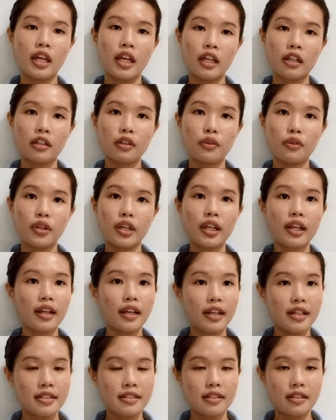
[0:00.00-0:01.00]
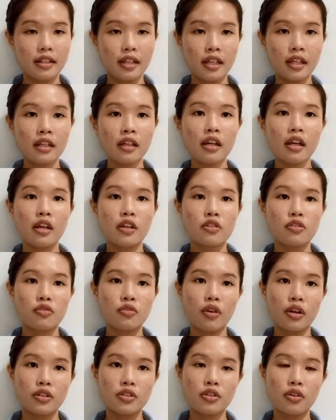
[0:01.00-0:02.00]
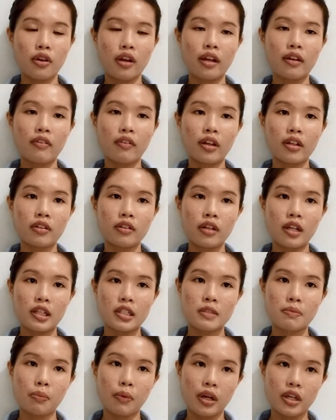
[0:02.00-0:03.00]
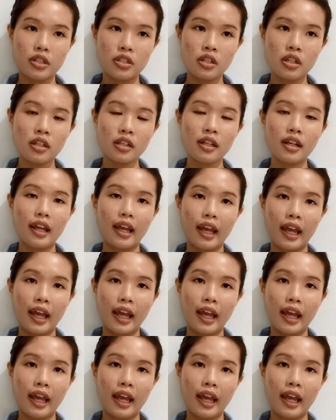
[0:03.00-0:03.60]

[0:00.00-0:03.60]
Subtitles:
including listening, structure and written expression,